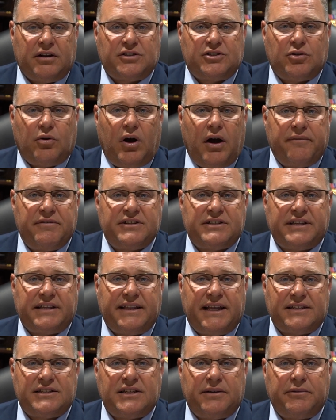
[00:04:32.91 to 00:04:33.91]
And so obviously
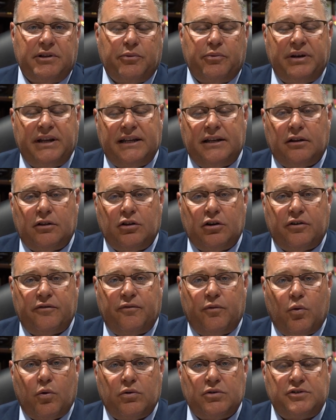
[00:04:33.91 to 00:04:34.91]
that's something that we need to look
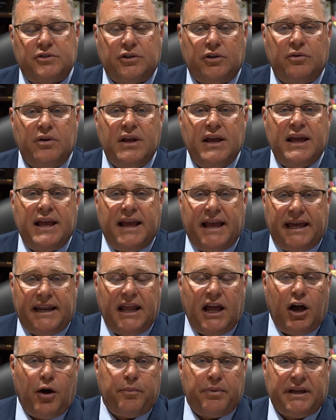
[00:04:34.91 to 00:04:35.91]
forward to, and
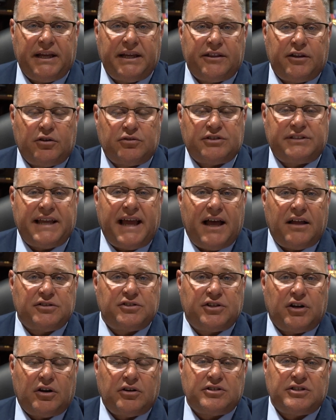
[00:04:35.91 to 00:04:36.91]
helping in those
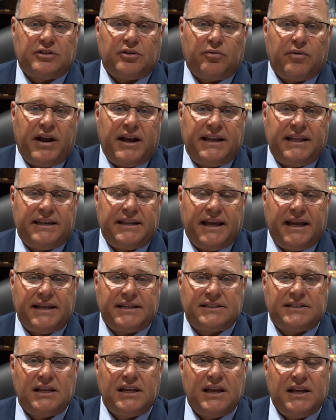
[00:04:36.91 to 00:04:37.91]
downturns and the rainy
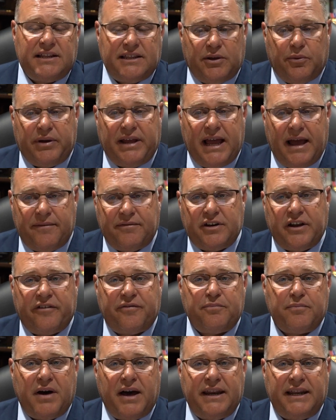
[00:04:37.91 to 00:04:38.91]
days, that we have
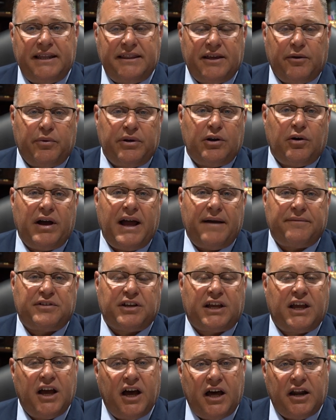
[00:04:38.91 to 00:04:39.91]
enough money that we don't have to
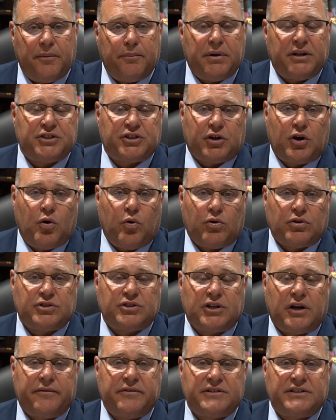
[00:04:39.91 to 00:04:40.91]
cut a bunch of core
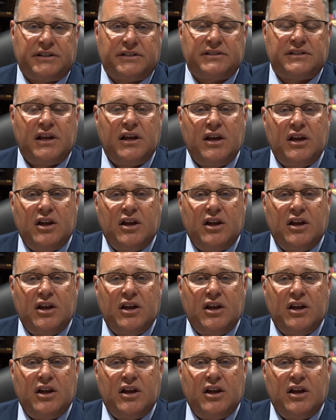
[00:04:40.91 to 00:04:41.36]
services.